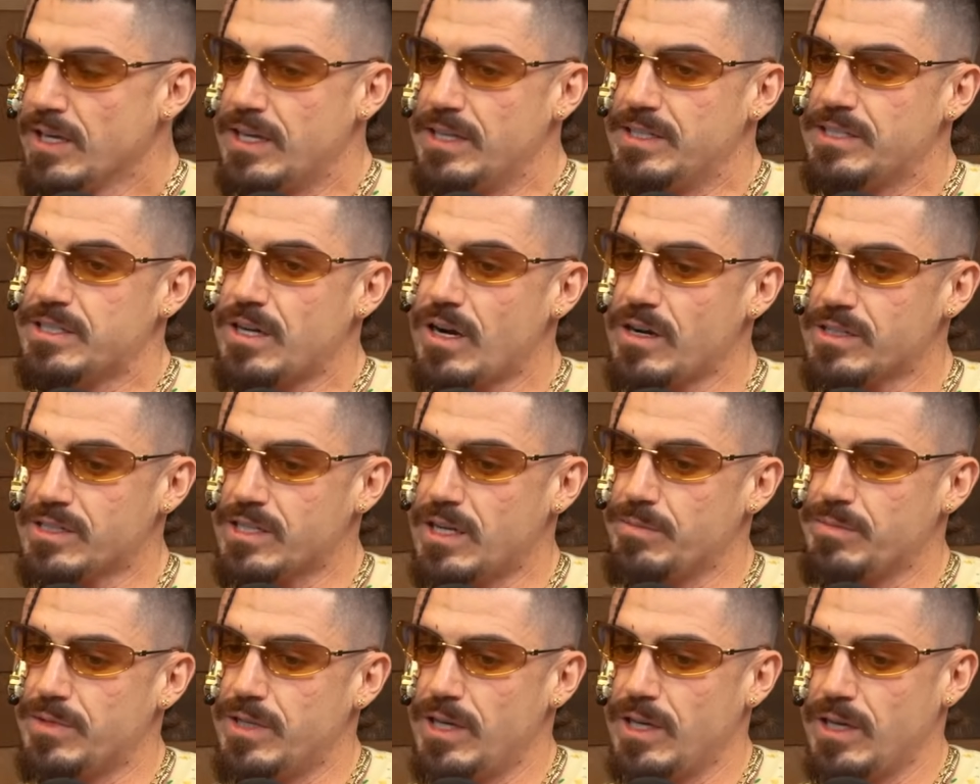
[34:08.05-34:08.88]
can start
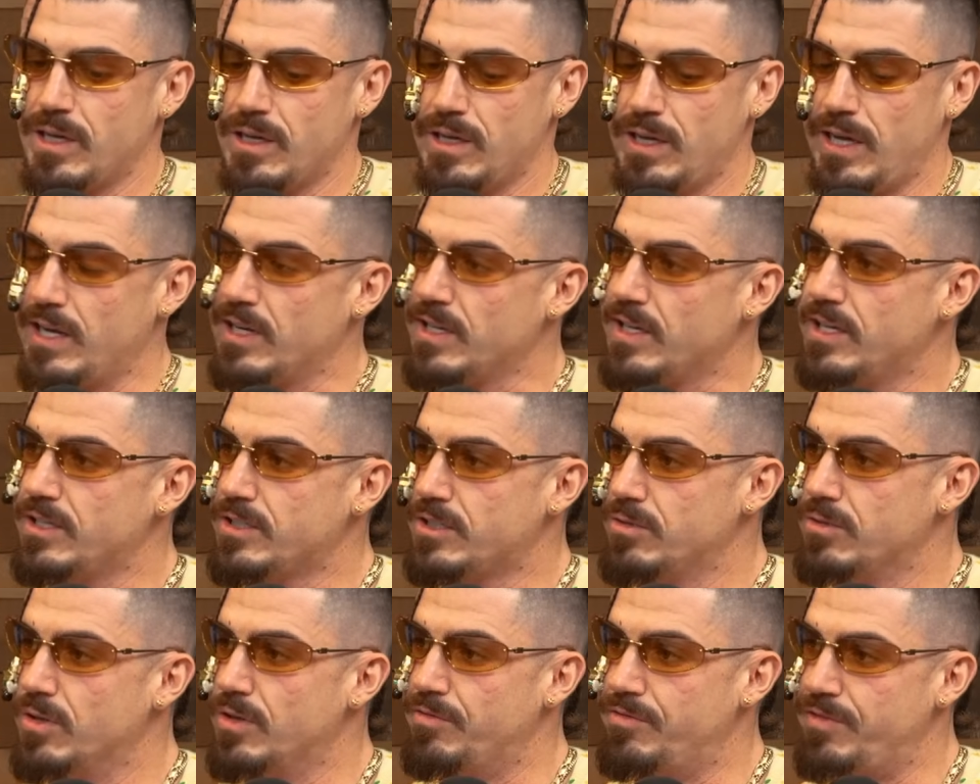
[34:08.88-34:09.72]
something and
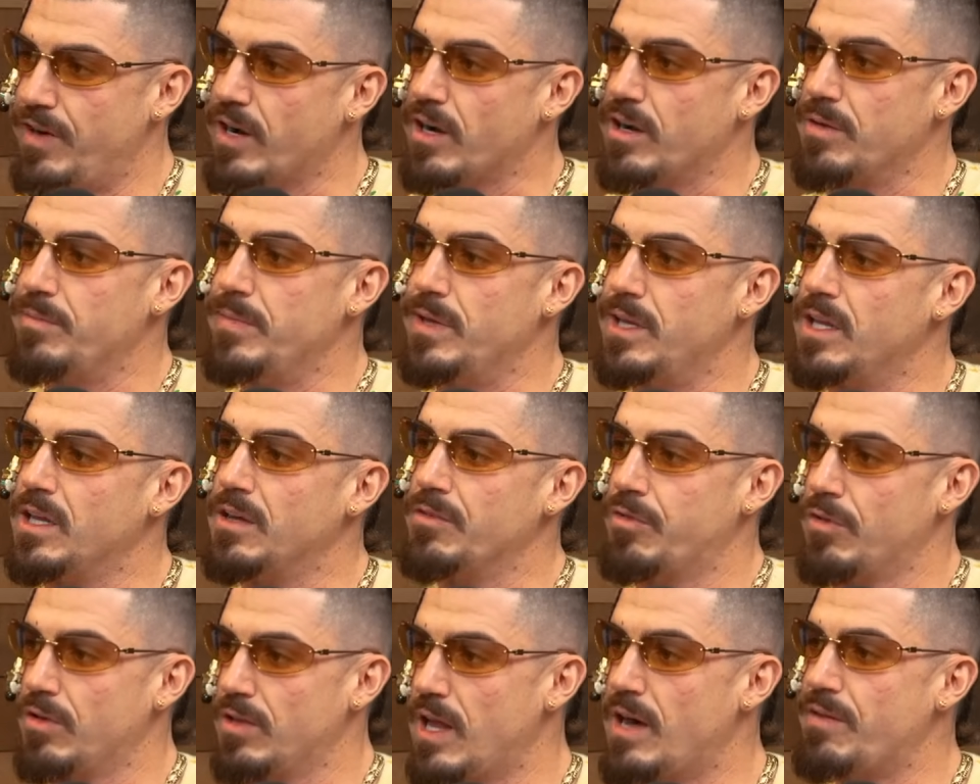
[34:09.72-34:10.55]
get to a very
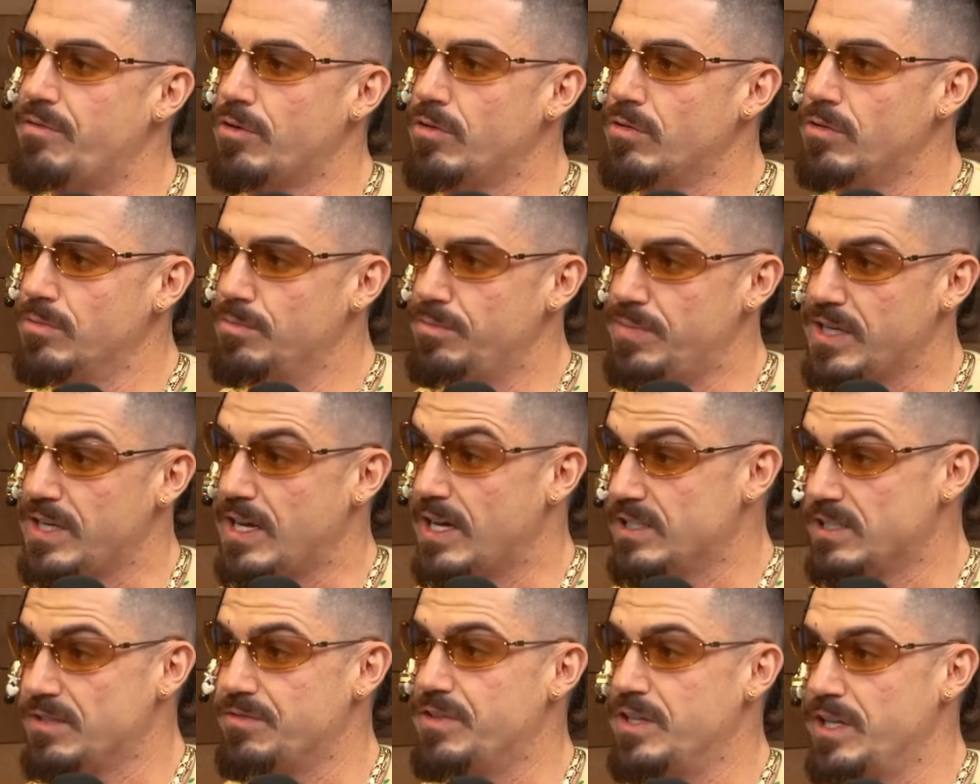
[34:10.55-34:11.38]
meaningful level
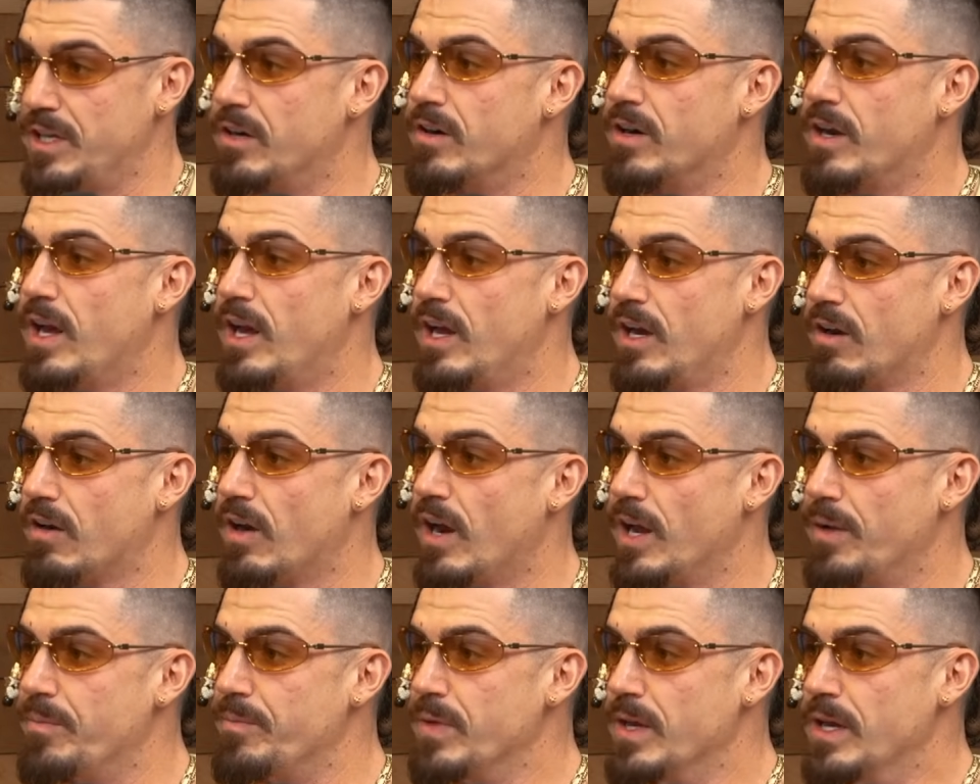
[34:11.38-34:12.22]
because of the internet,
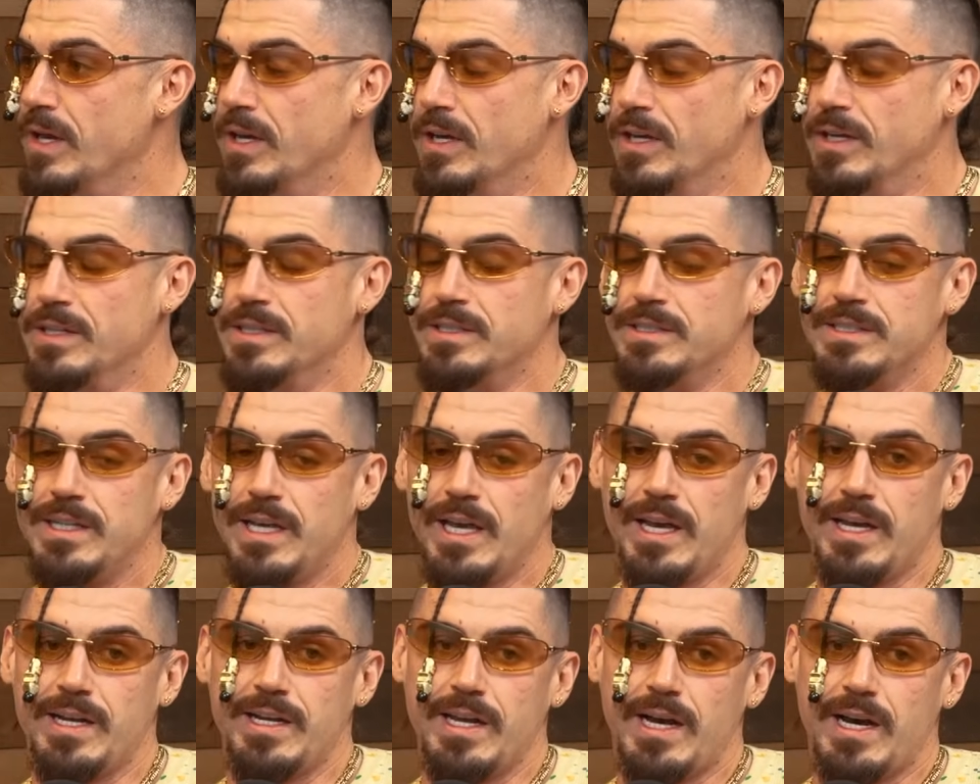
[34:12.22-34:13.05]
right?
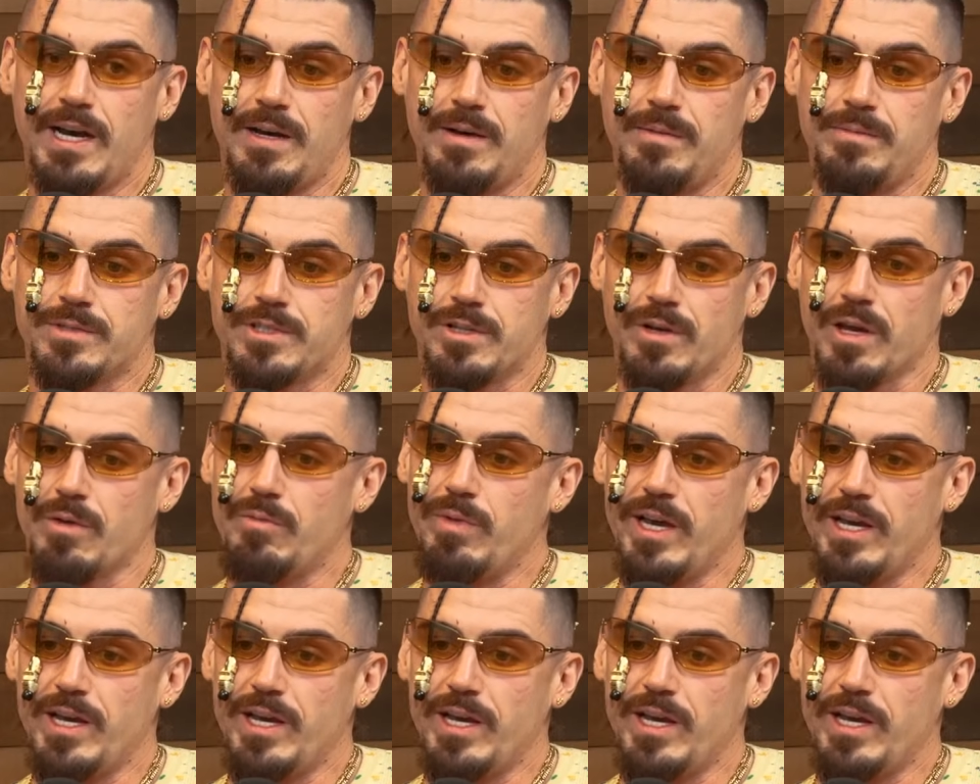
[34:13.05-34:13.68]
And so